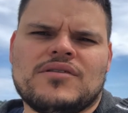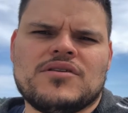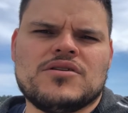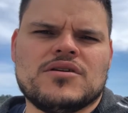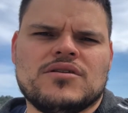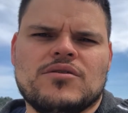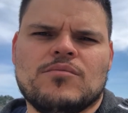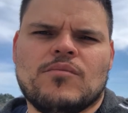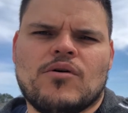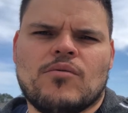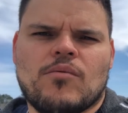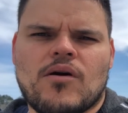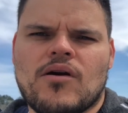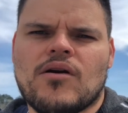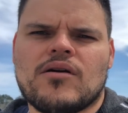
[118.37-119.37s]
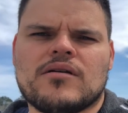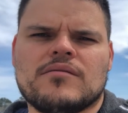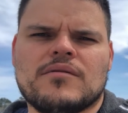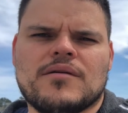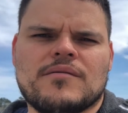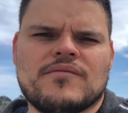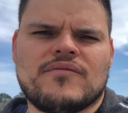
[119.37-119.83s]
you can do more work,
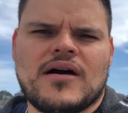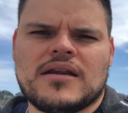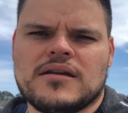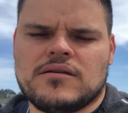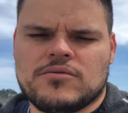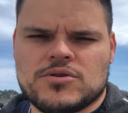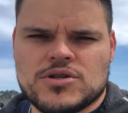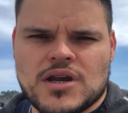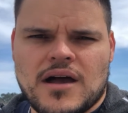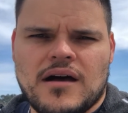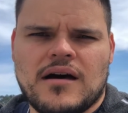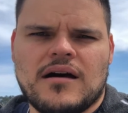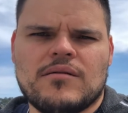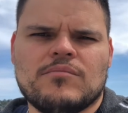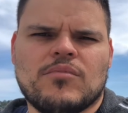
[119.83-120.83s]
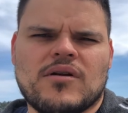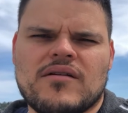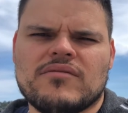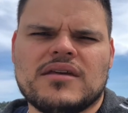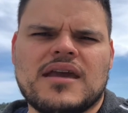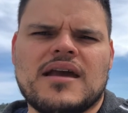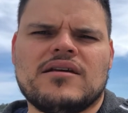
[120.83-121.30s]
maybe find another job, whatever
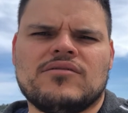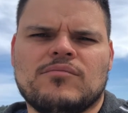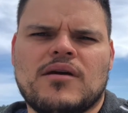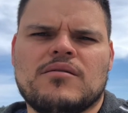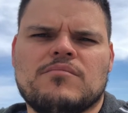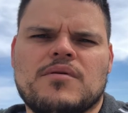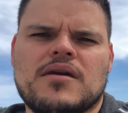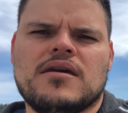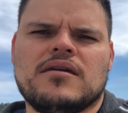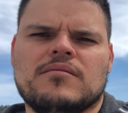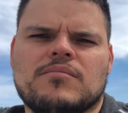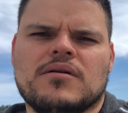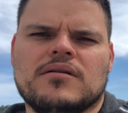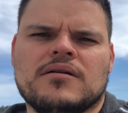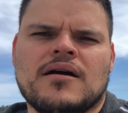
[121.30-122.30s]
the case may be. But